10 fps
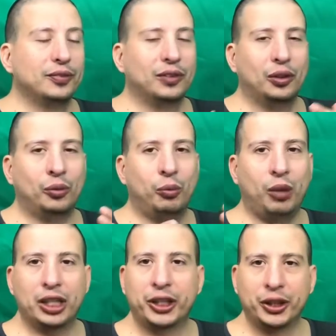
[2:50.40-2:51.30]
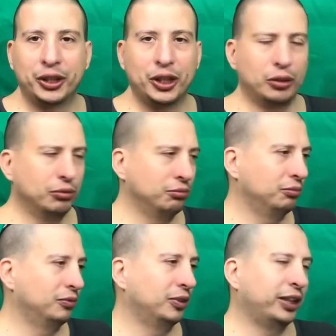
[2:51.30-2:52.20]
what do you do?
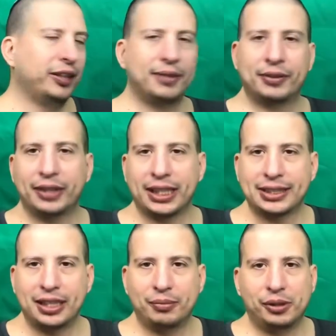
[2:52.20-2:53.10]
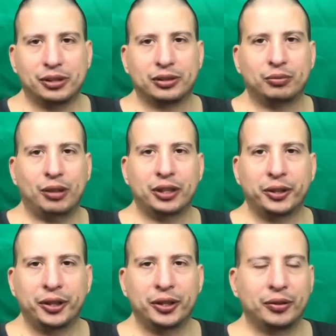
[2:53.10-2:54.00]
Give me 3 examples. What do
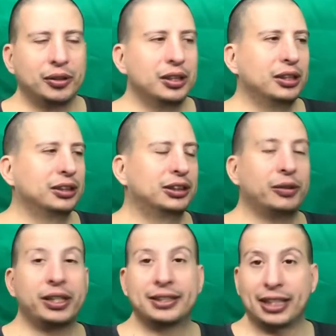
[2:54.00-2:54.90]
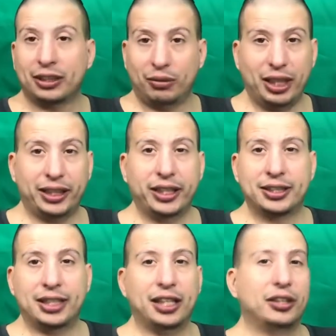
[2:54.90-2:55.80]
you do? So he said correctly. He
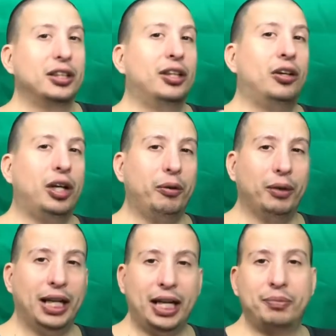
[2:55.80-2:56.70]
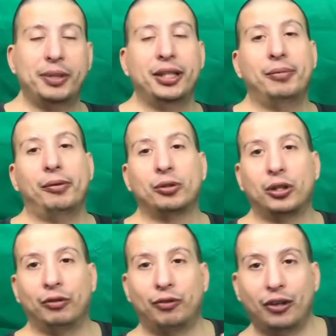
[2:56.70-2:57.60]
said, oh, I will help him, I will
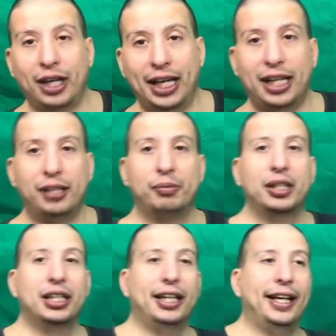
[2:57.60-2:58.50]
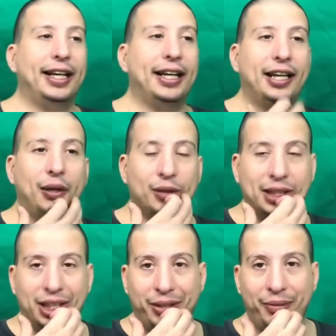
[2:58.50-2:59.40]
call for help, I will
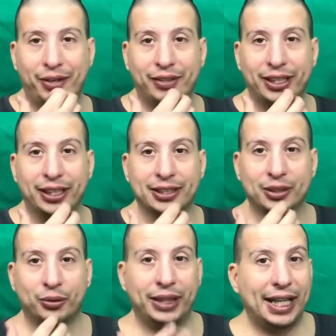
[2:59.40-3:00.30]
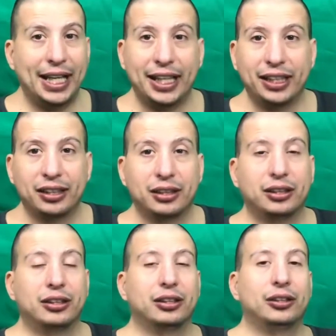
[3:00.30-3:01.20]
tell him everything is okay,
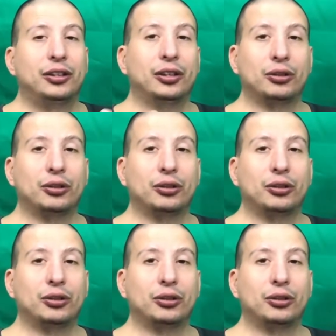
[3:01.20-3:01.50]
don't